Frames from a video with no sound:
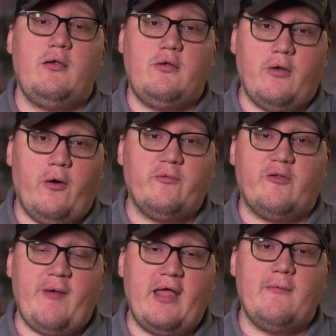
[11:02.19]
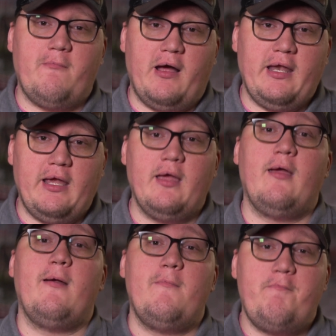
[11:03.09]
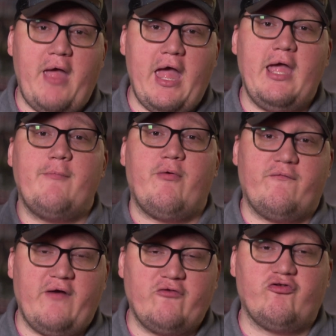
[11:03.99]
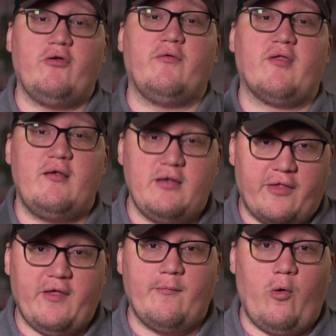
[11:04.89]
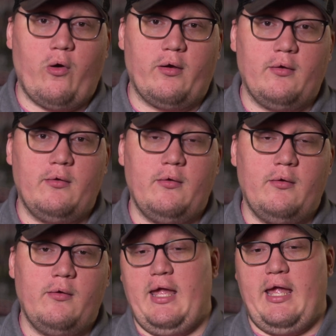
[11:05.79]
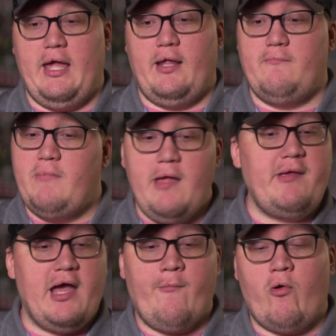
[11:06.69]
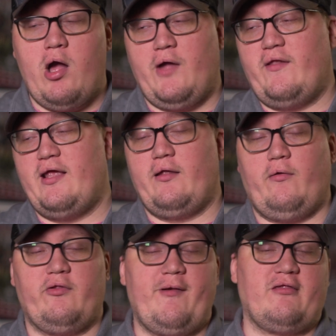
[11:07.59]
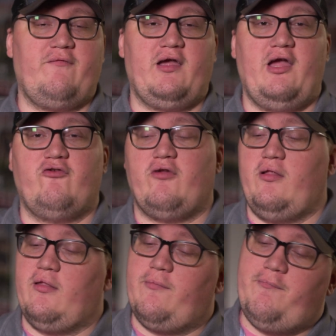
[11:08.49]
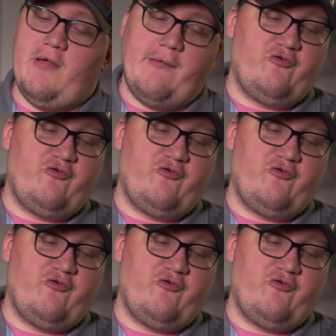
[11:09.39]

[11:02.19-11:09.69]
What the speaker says: Don't spend money. Pay professionals, nothing more. And maybe I'm wrong on the technical specifications.